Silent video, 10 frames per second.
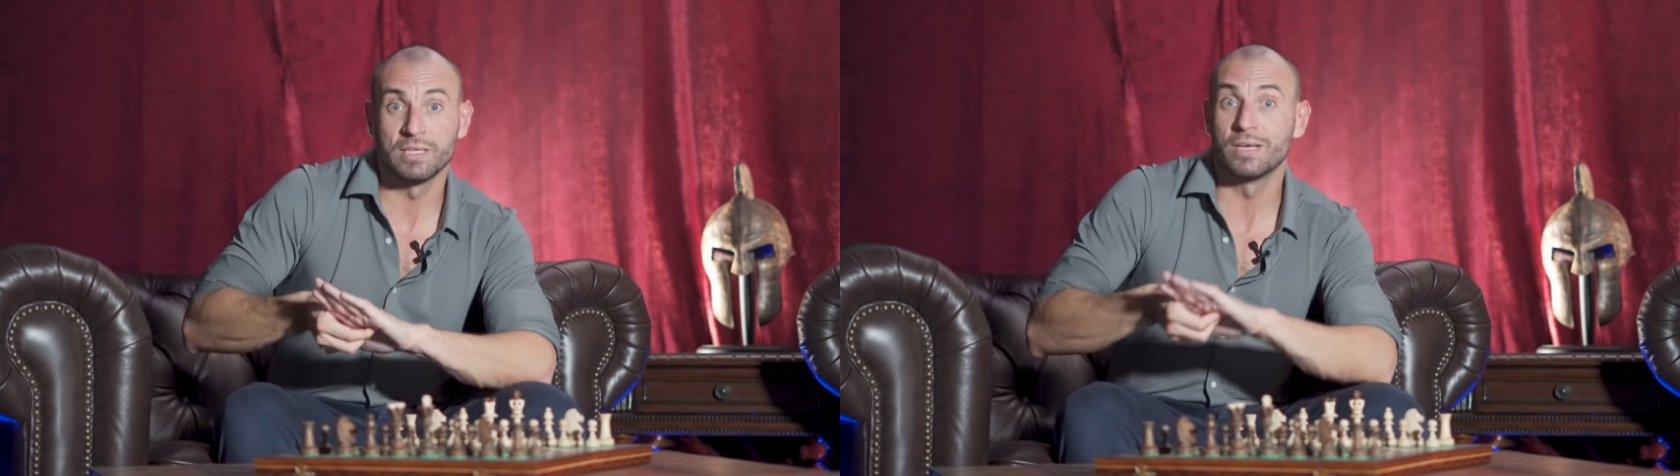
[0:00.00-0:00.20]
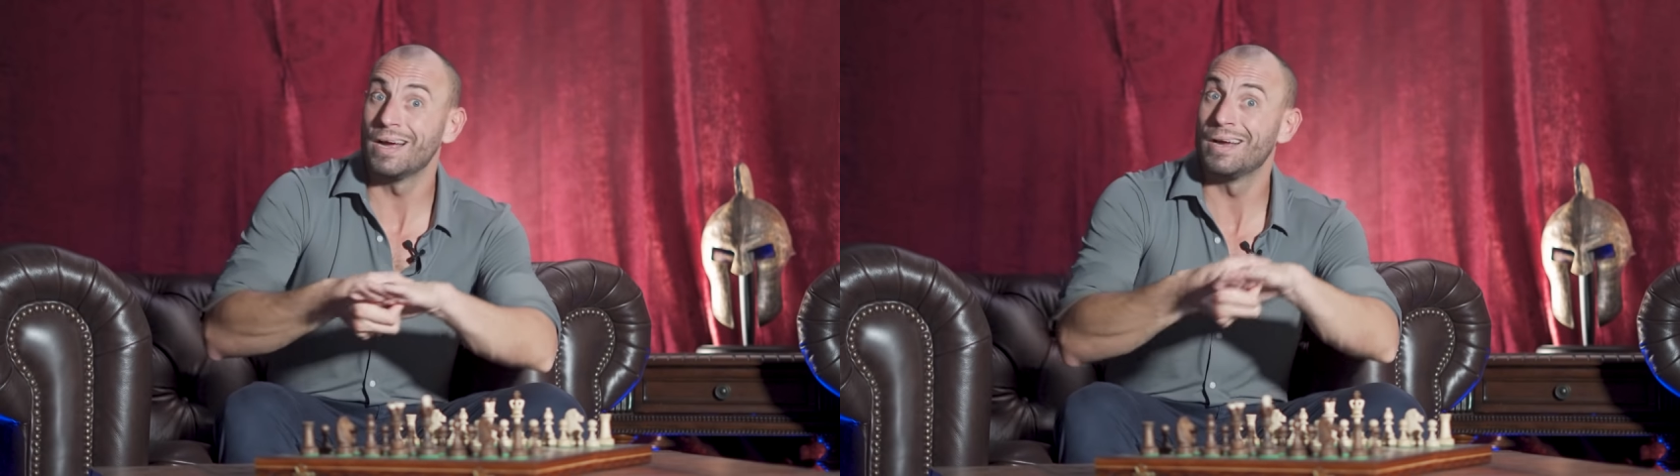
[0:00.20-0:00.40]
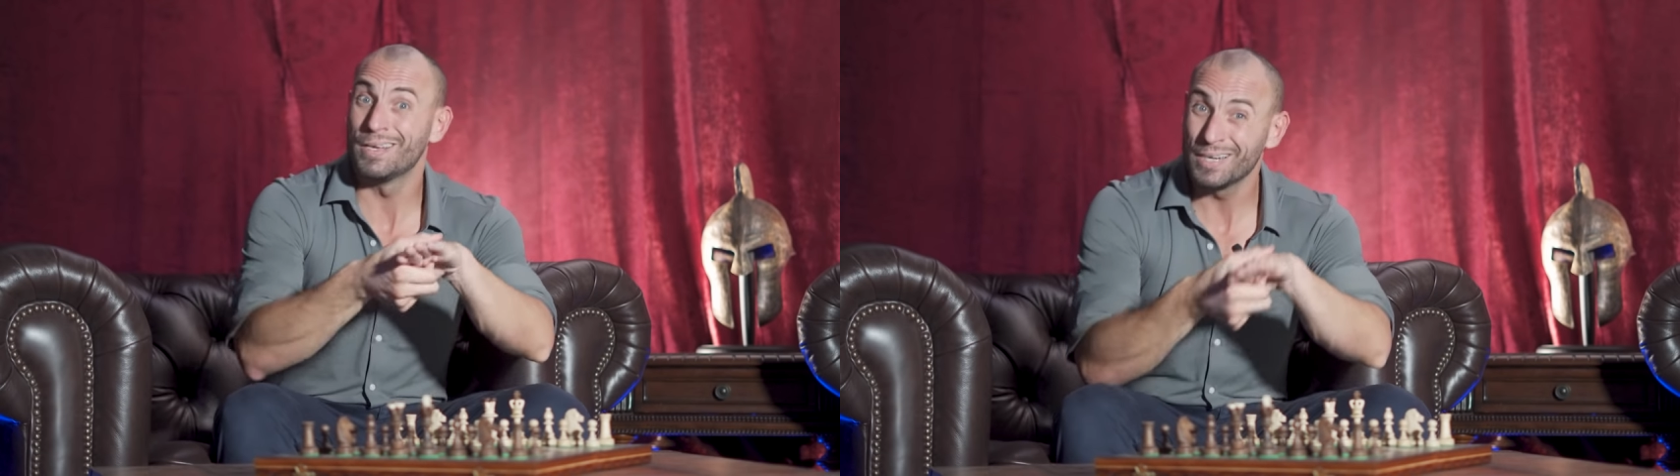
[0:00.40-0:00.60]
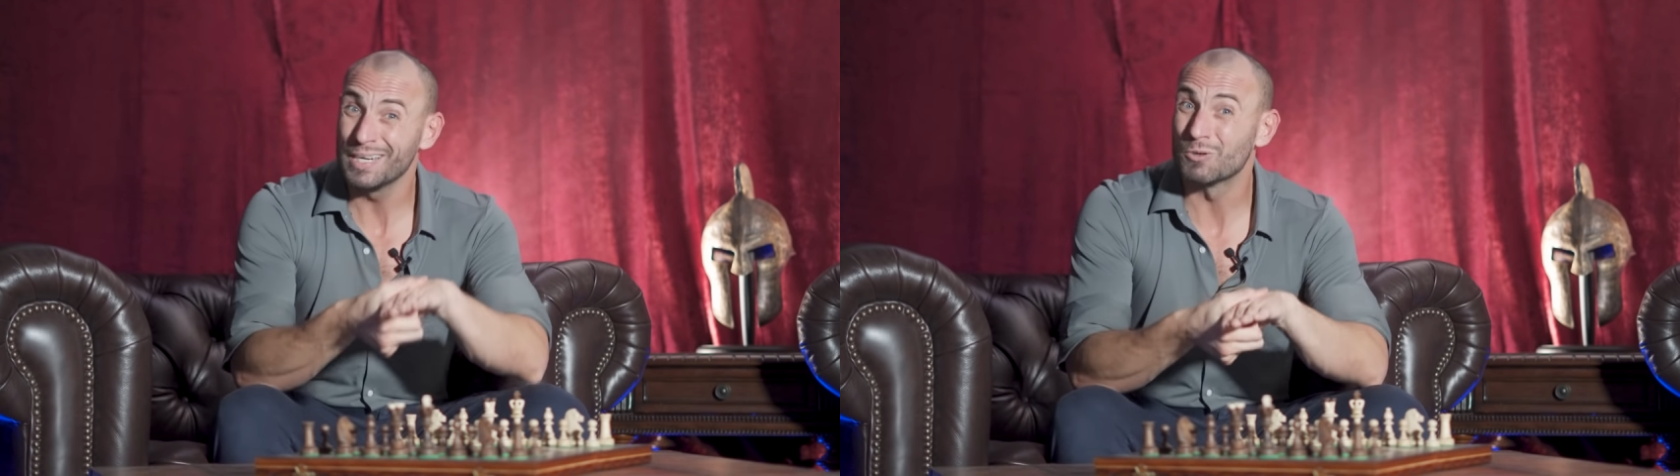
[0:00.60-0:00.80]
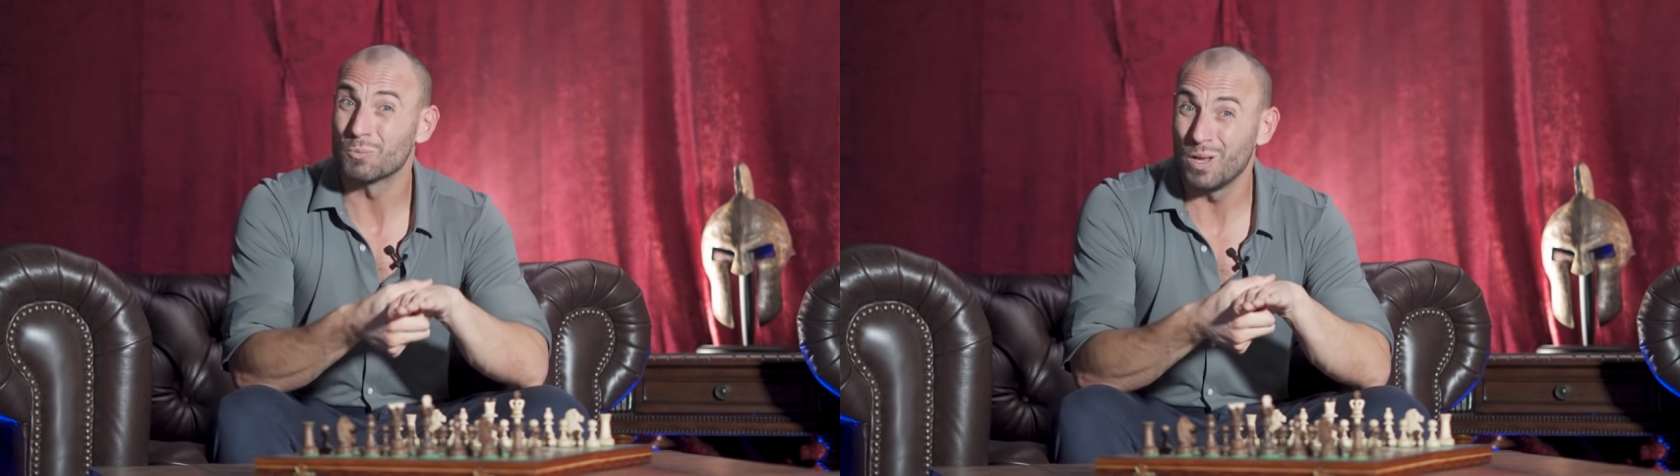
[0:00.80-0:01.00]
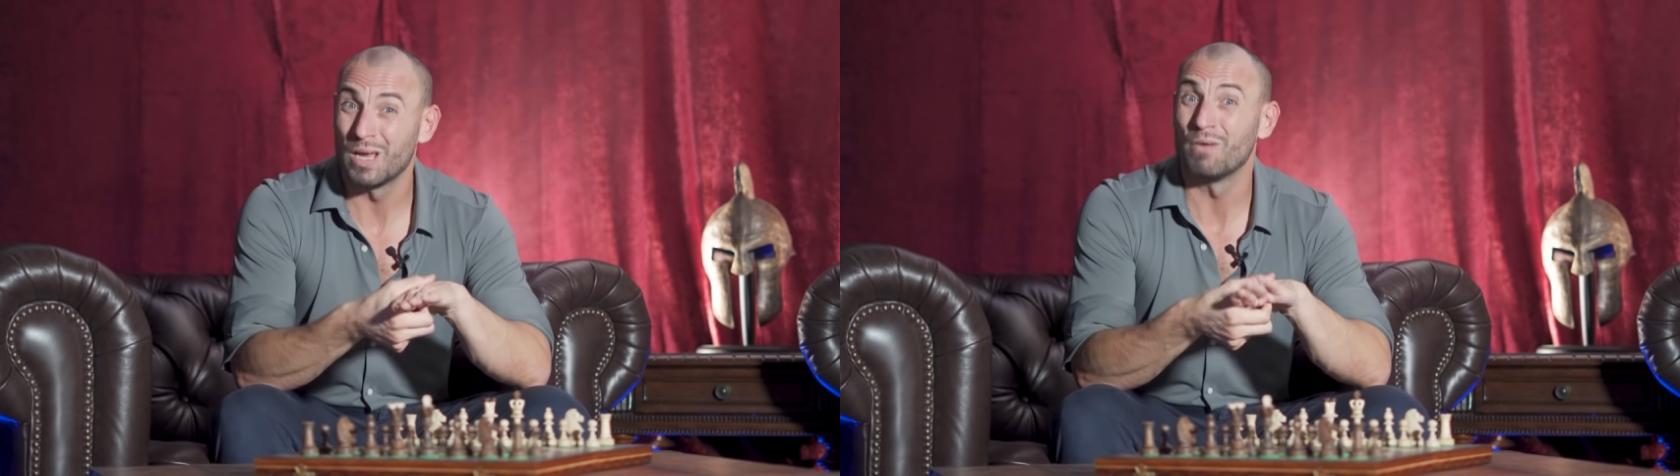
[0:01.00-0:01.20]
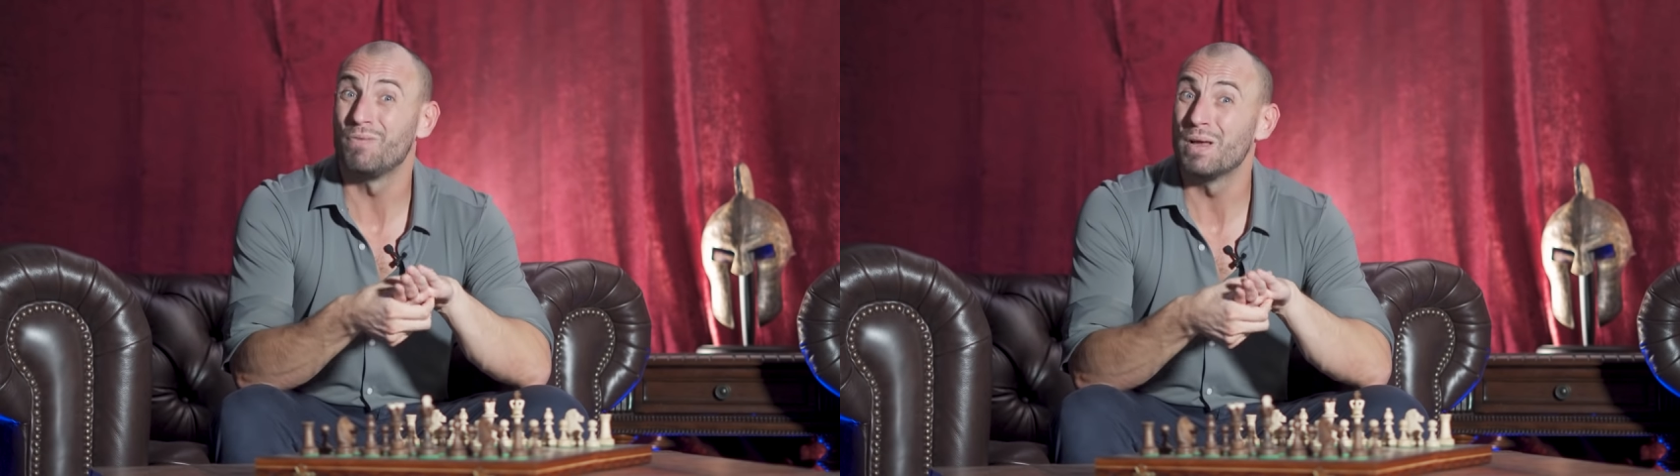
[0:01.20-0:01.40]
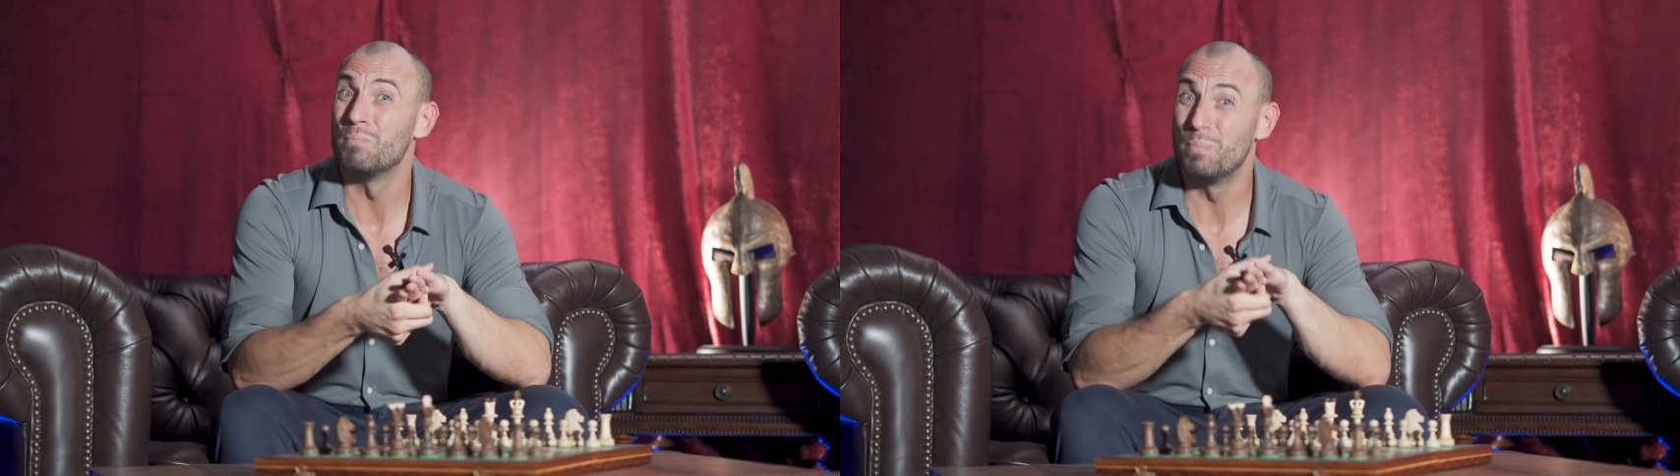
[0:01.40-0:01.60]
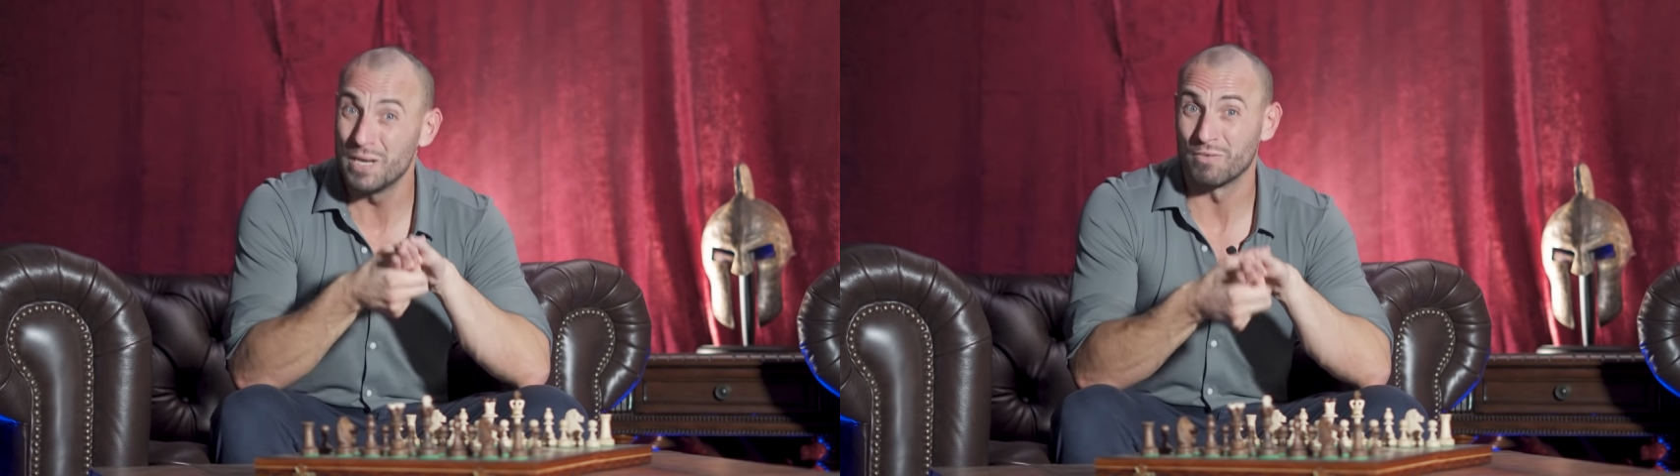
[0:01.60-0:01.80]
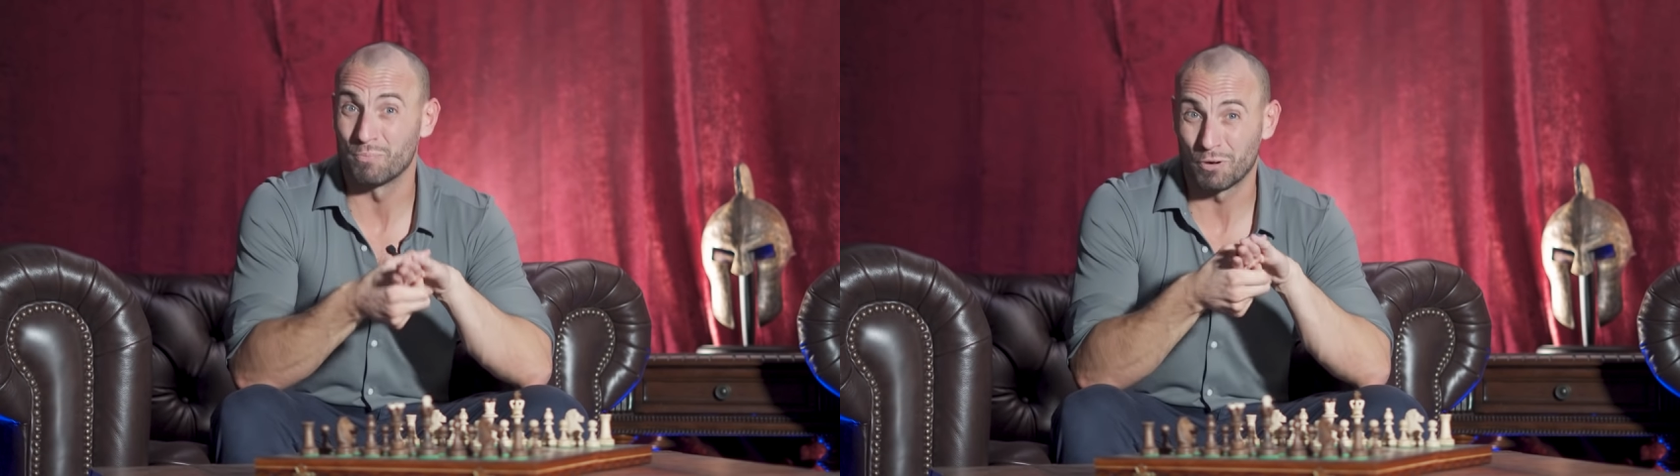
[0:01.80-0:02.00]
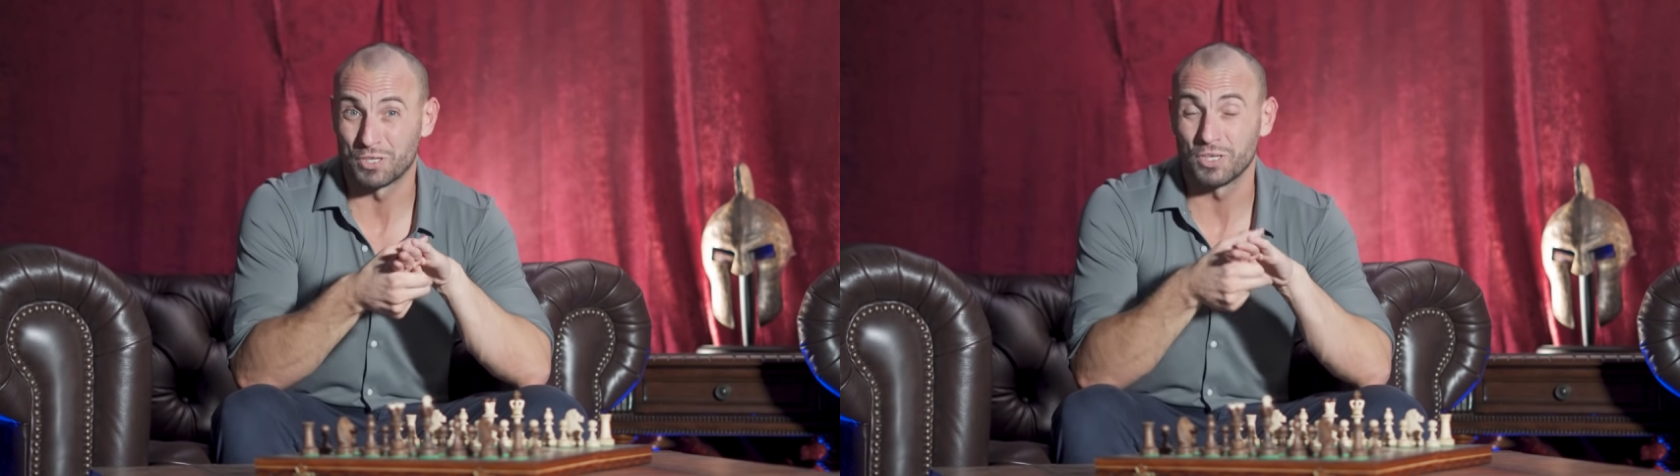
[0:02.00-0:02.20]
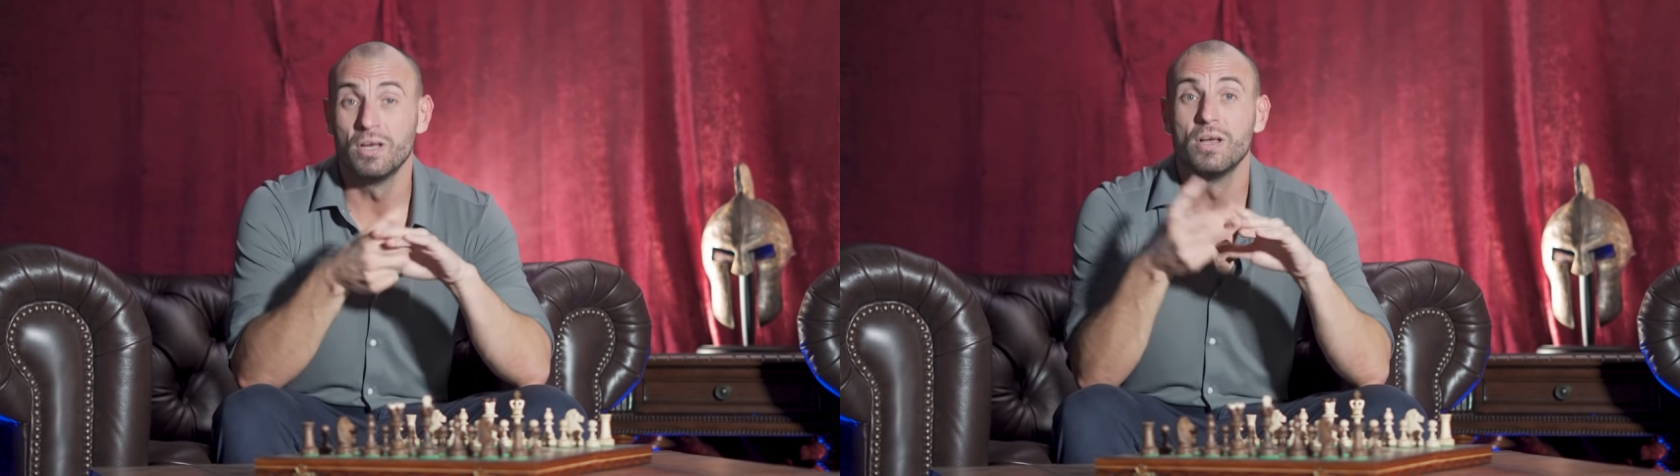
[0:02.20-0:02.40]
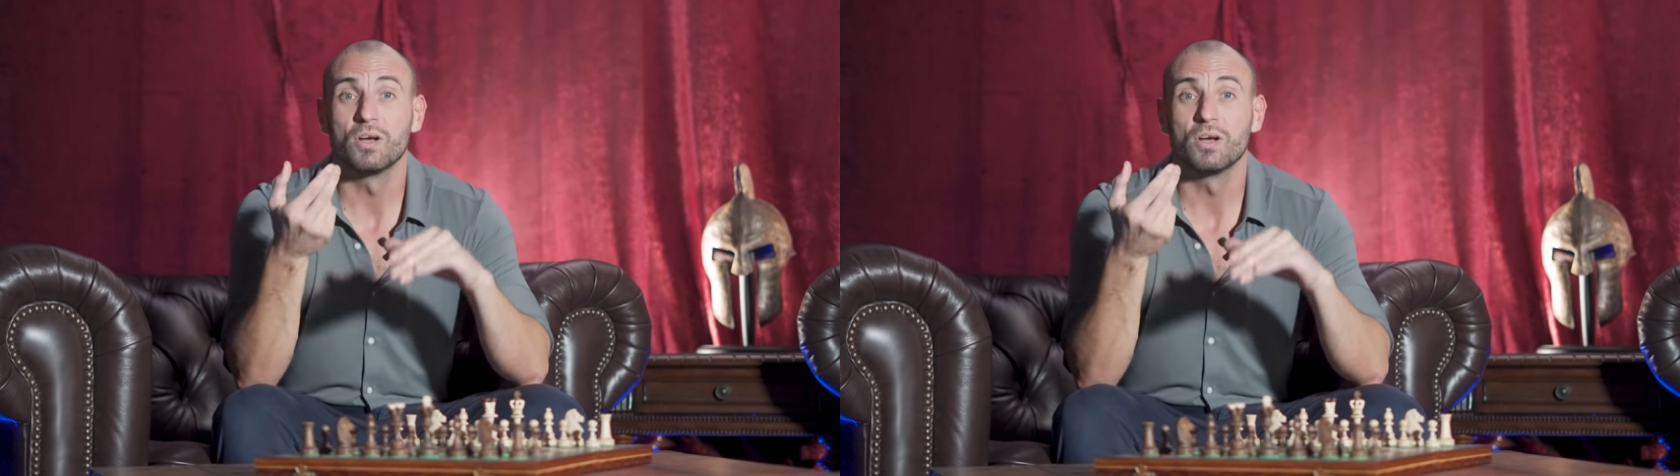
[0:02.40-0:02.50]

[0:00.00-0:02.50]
And you're going to need to apply a fair bit of pressure,